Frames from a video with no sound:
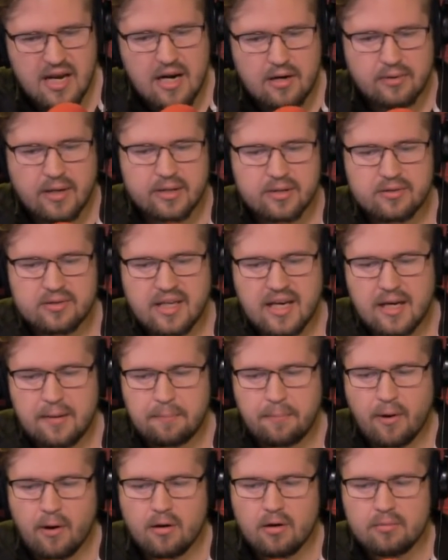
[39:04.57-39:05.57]
Rather, they had
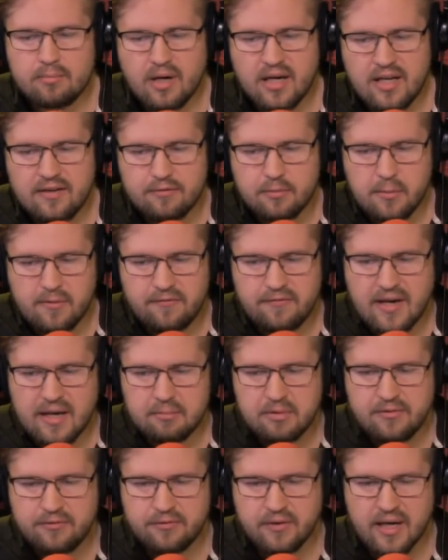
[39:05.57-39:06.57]
borrowed money from a
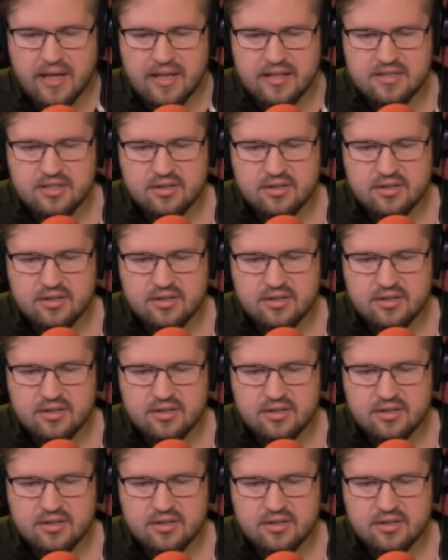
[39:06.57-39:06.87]
family friend and